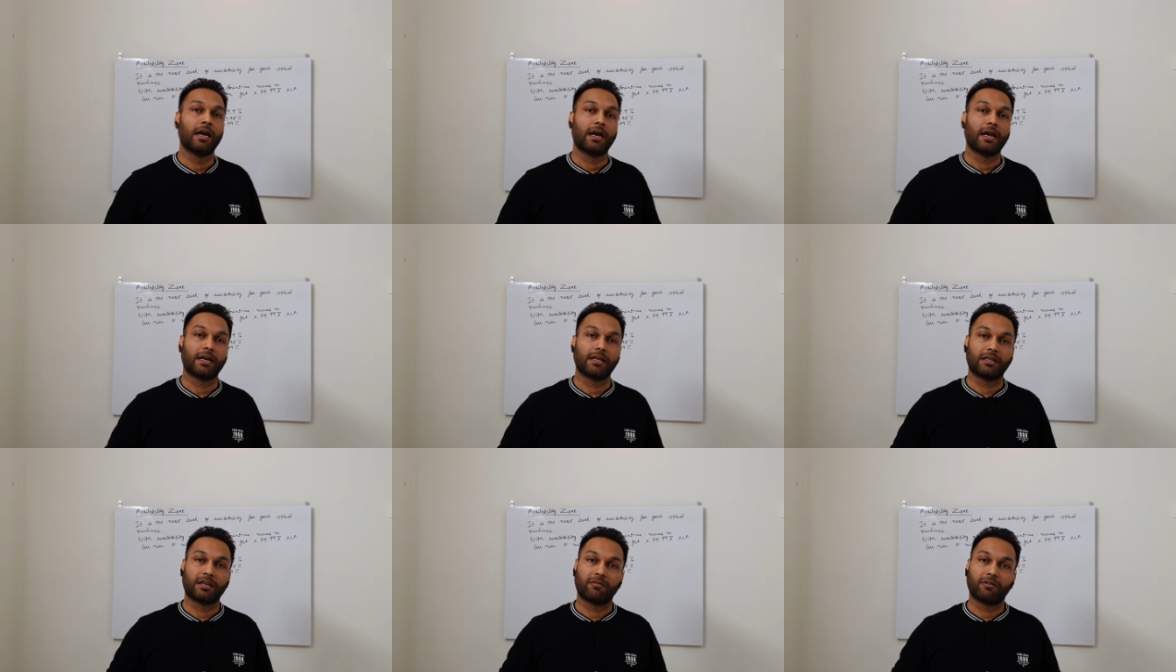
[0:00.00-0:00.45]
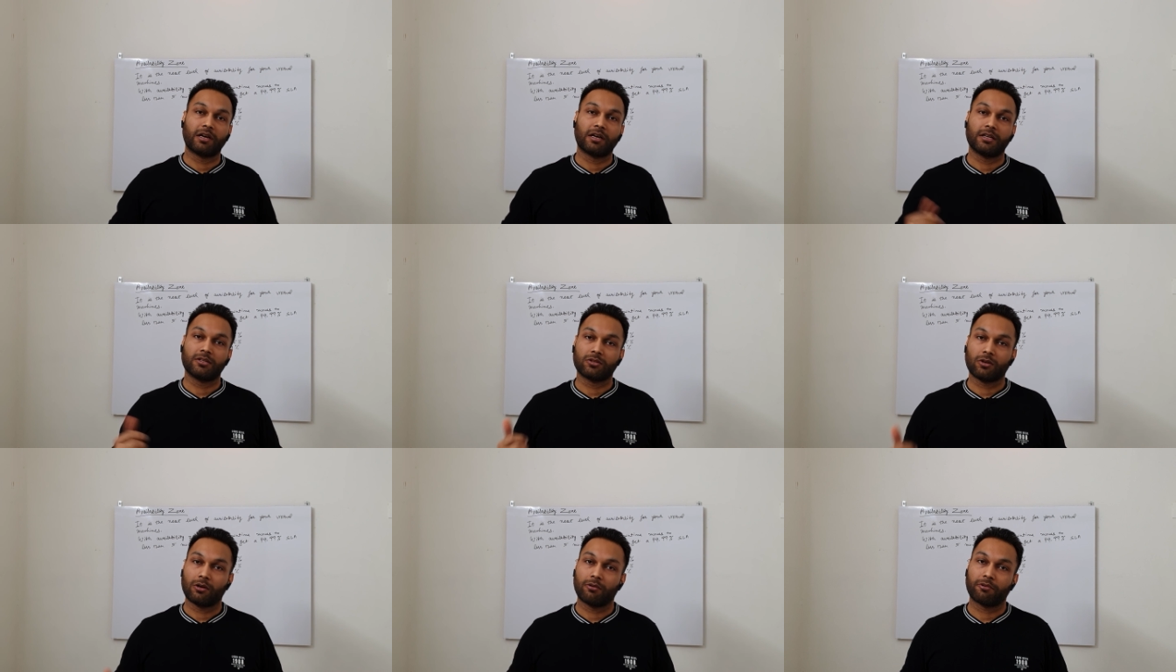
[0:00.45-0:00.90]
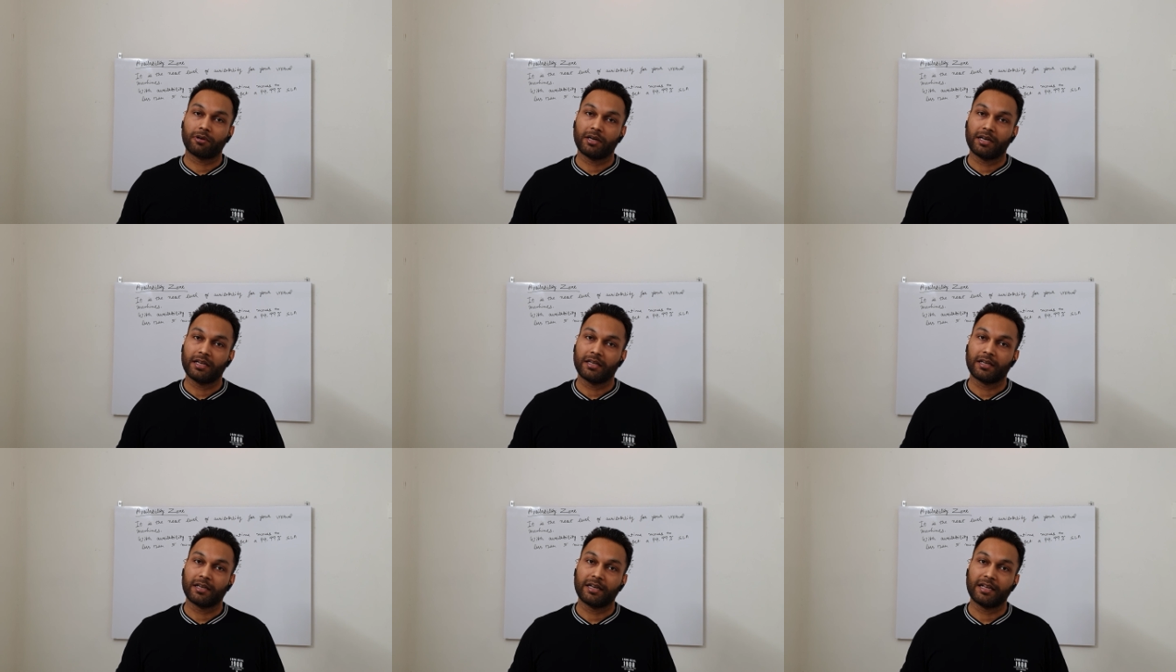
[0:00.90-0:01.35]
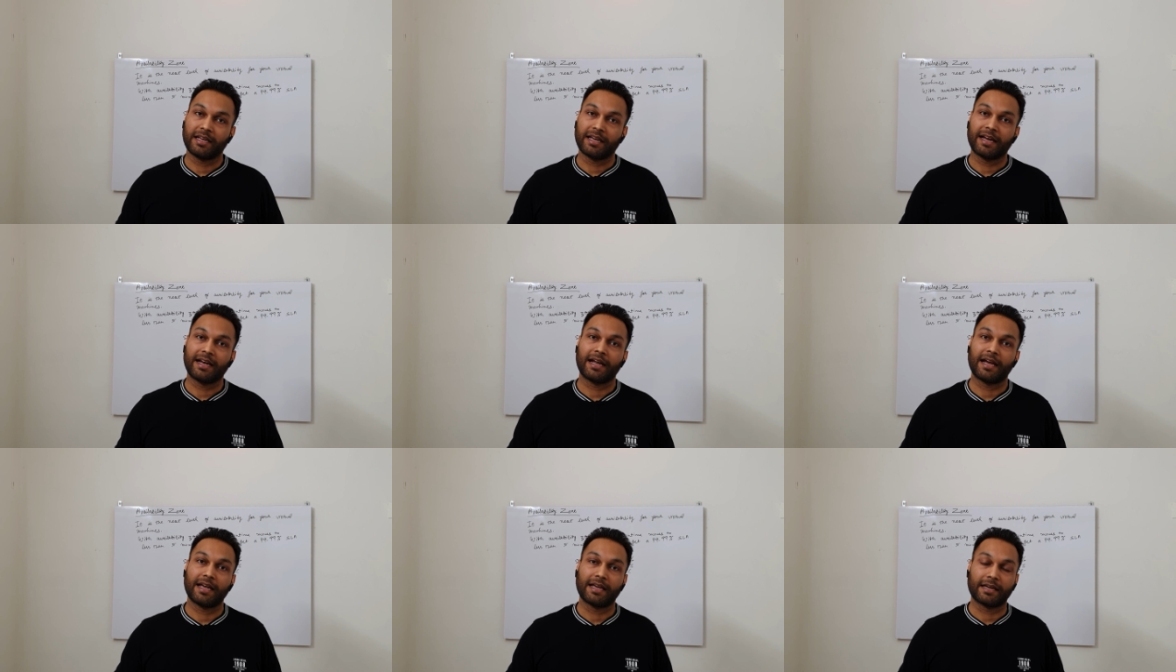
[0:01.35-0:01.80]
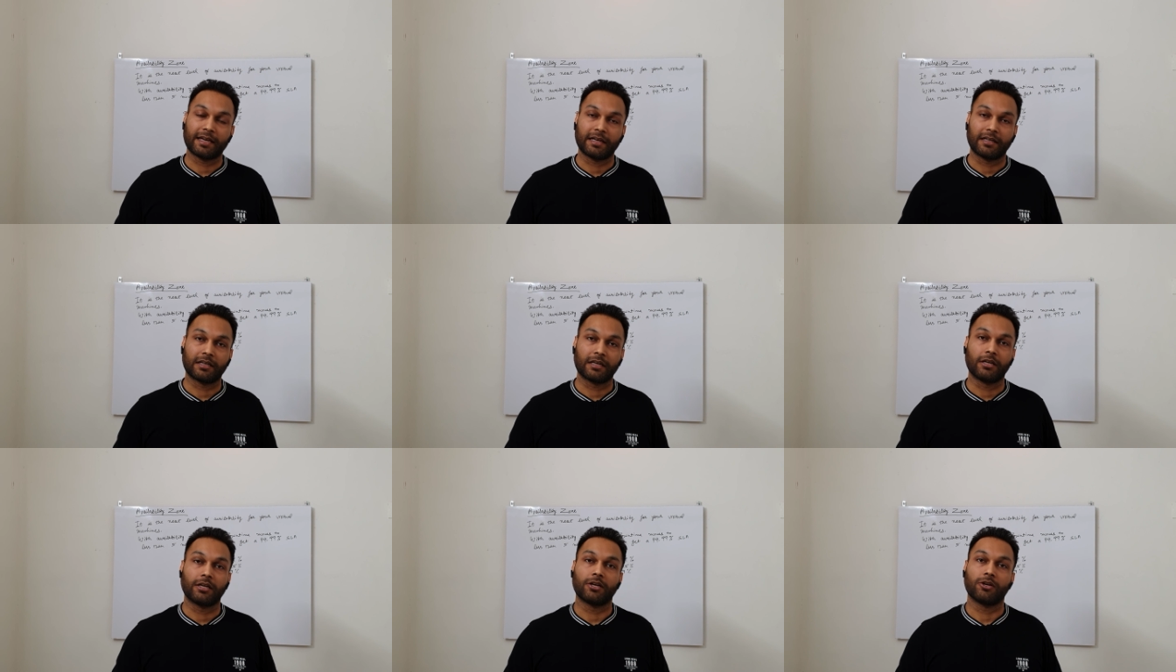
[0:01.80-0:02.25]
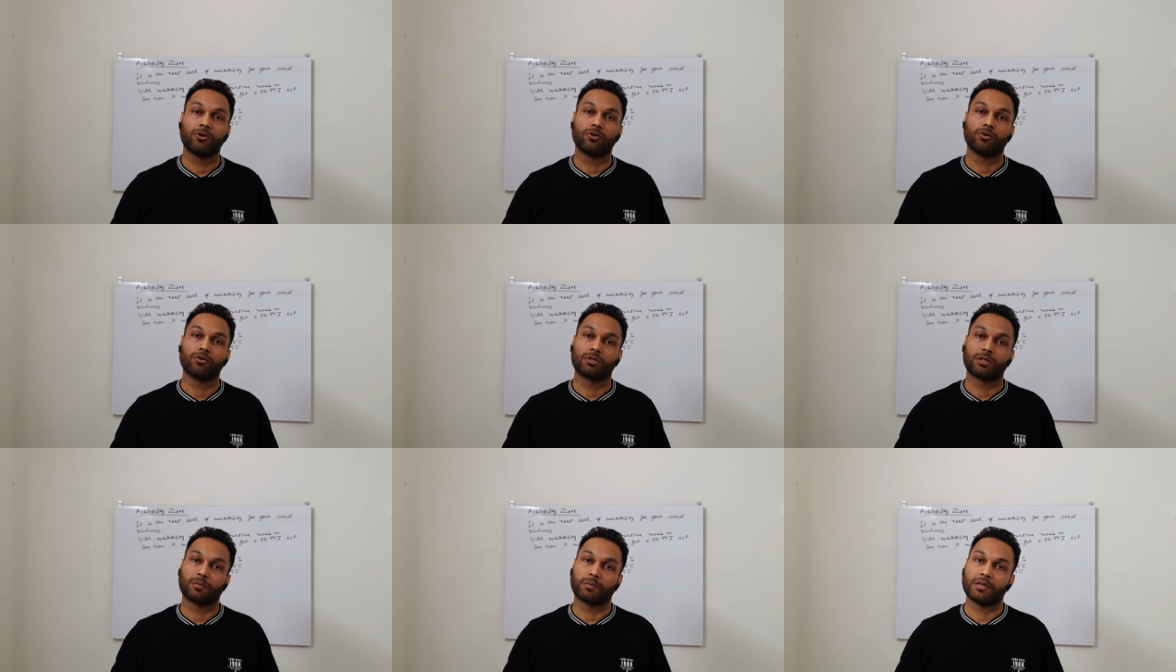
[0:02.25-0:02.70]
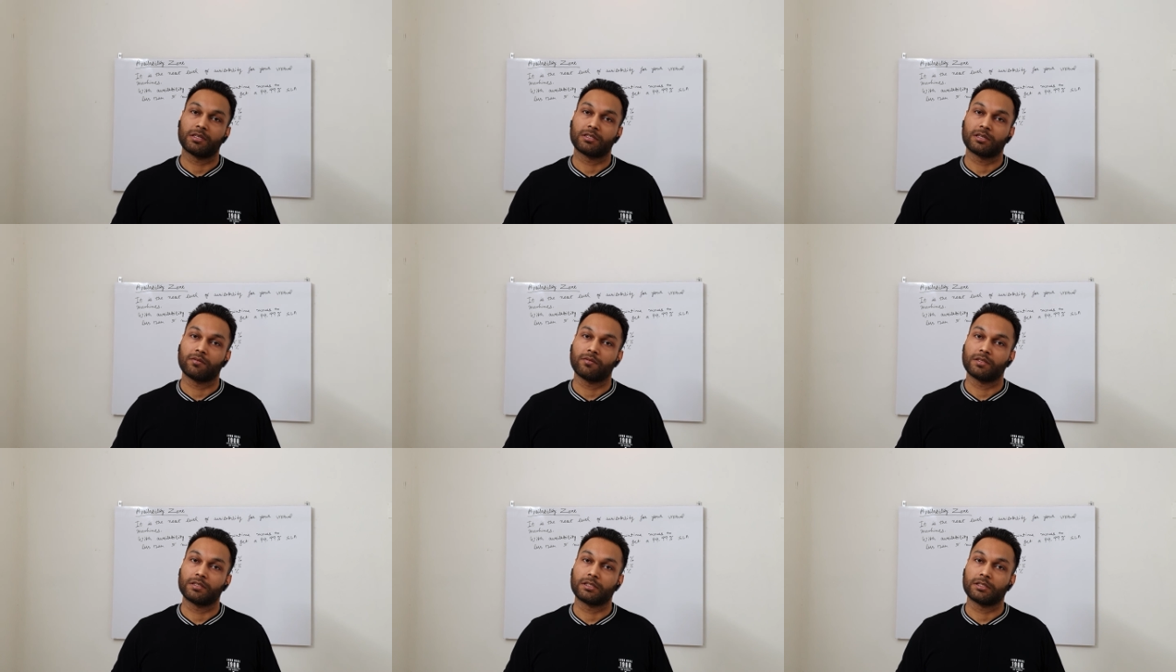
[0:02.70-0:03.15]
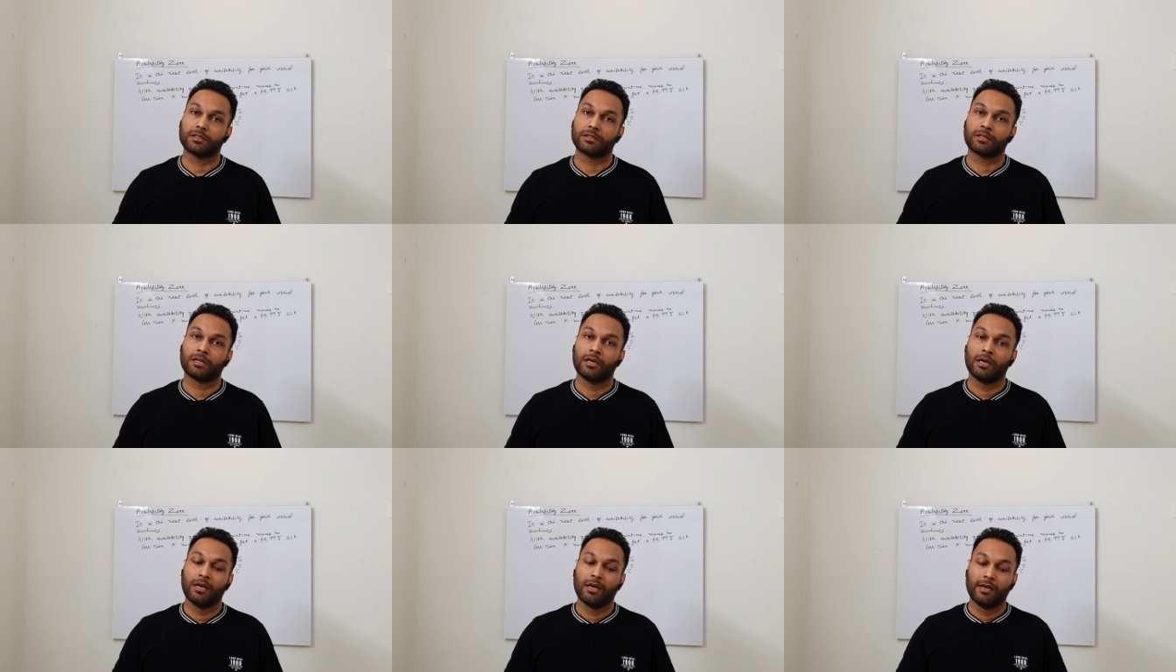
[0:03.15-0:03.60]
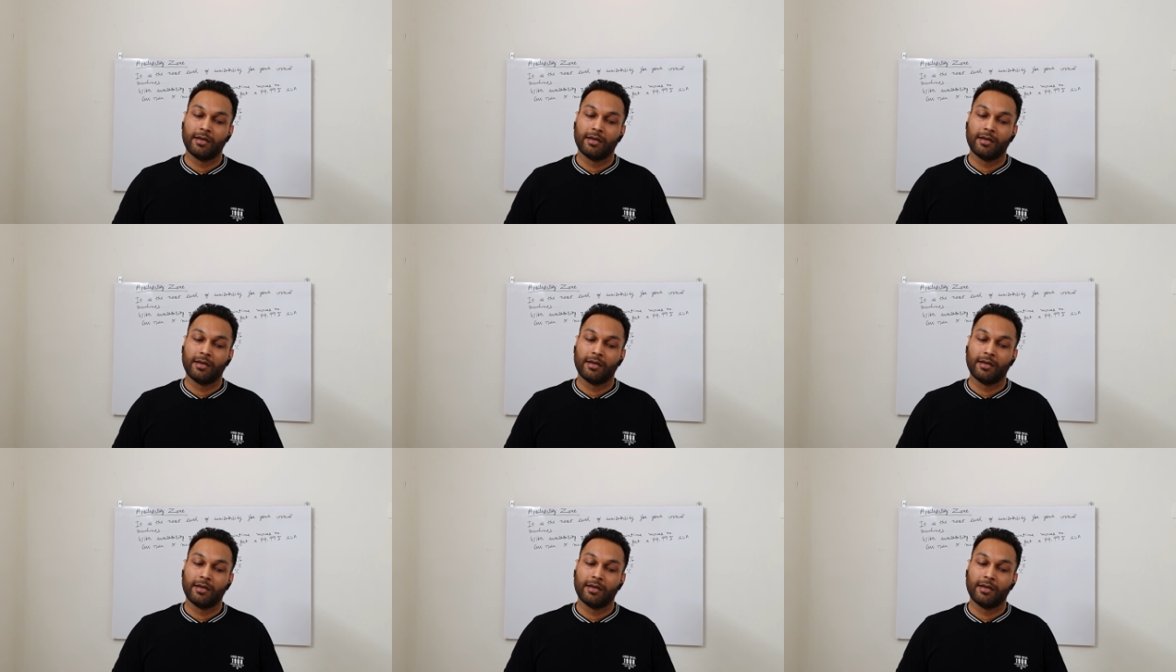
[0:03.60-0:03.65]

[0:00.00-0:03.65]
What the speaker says: another one is already running and I can continue using my services.